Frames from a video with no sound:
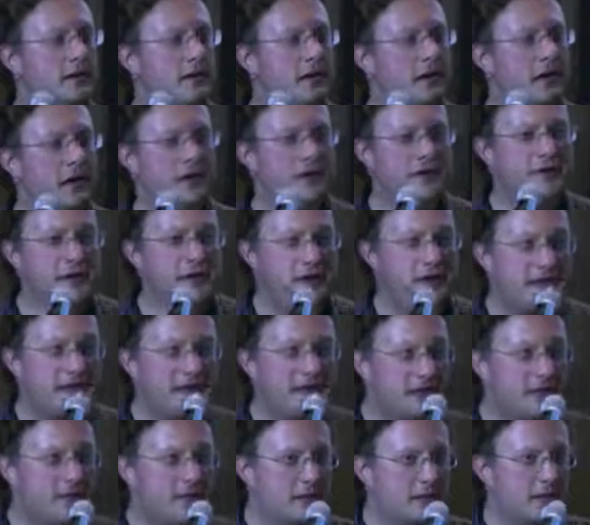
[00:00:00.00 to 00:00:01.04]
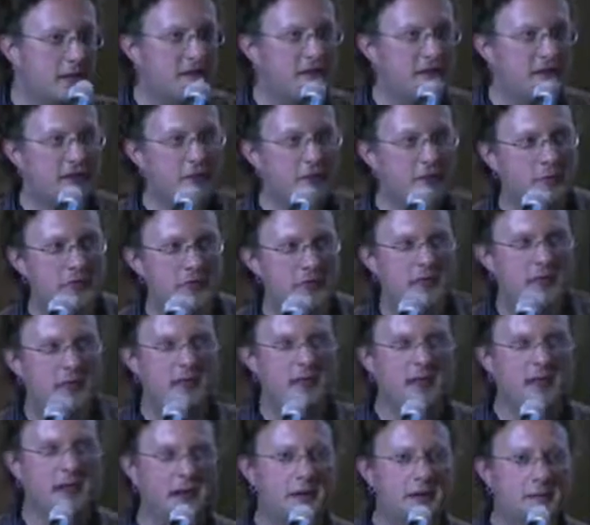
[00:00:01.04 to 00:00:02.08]
Oh, sorry. the The question
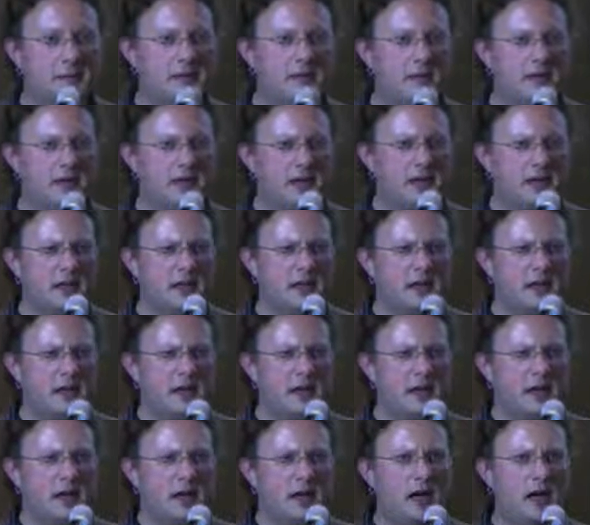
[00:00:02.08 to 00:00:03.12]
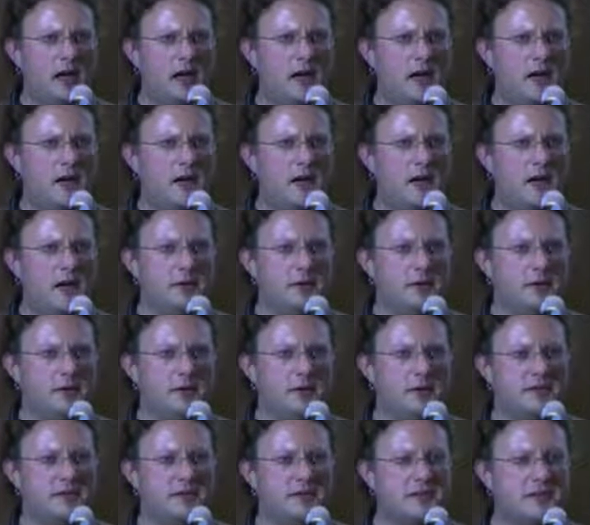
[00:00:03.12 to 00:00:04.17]
was um, uh,
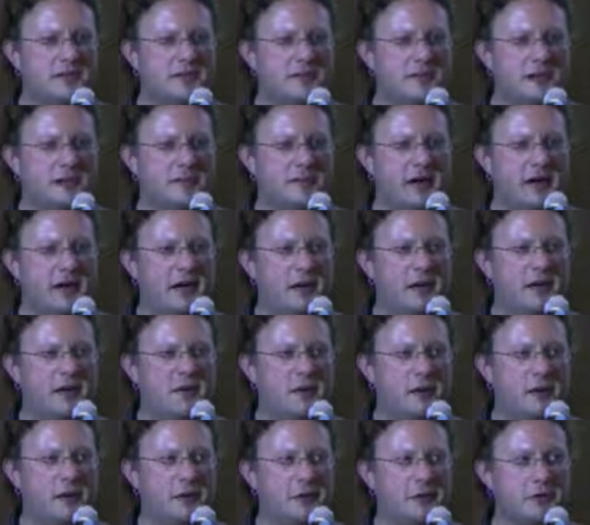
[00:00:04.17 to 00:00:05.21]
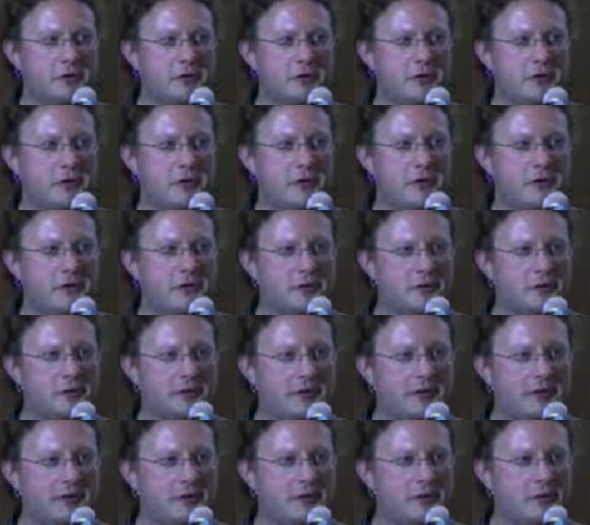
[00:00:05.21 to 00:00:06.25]
was about whether whether
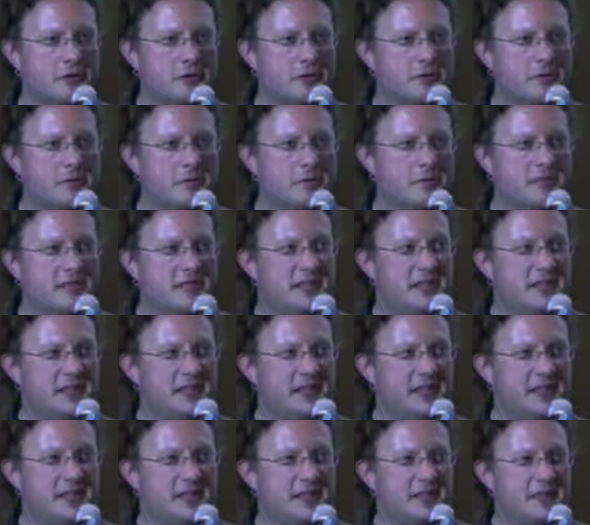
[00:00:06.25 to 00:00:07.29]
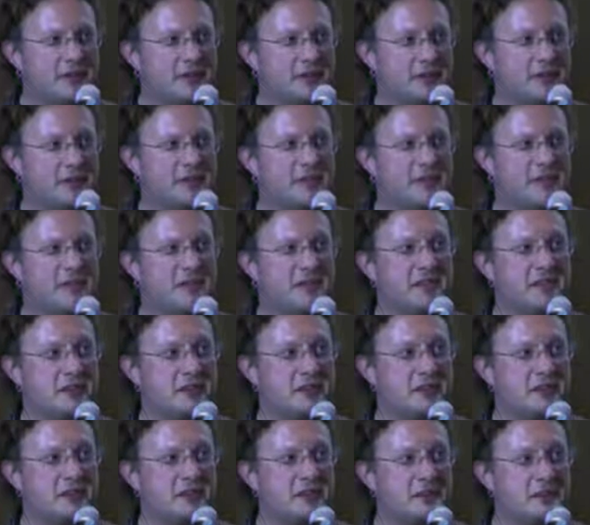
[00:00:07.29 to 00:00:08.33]
Tiger TLIDs are persistent
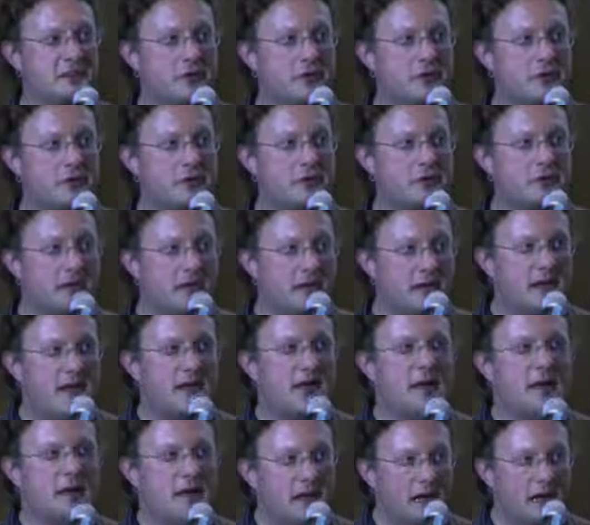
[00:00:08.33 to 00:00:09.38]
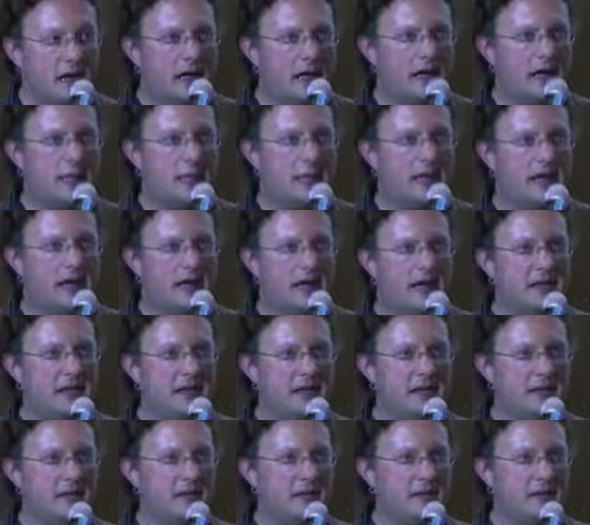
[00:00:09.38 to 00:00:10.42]
across versions, um,
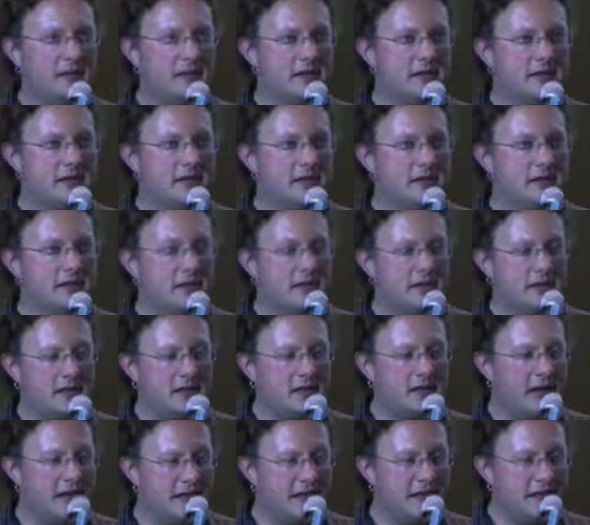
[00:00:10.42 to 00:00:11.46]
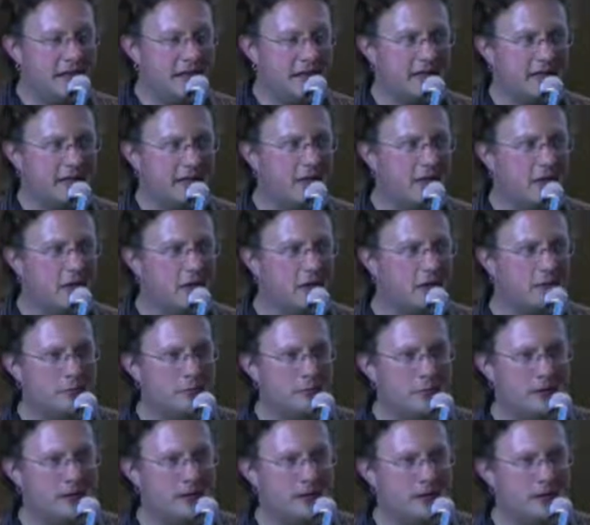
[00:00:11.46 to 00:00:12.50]
and and the yeah they they are
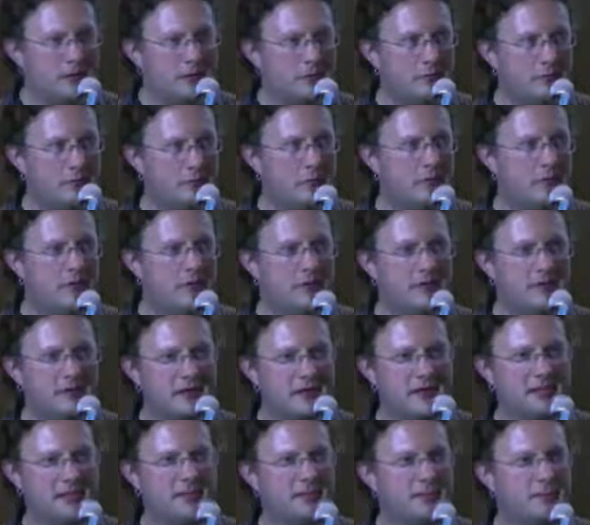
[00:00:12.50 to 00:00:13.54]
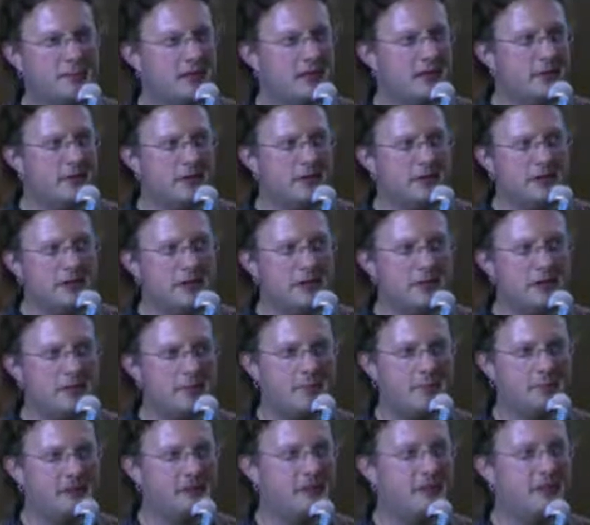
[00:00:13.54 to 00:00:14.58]
when the when there's not a split, but they're
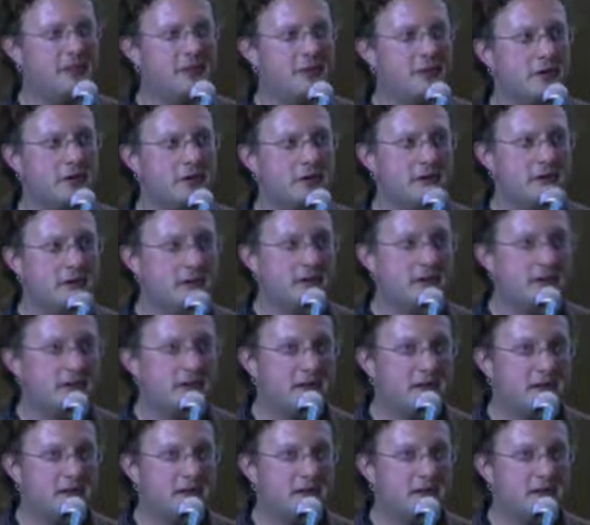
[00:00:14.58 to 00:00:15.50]
not persistent across splits.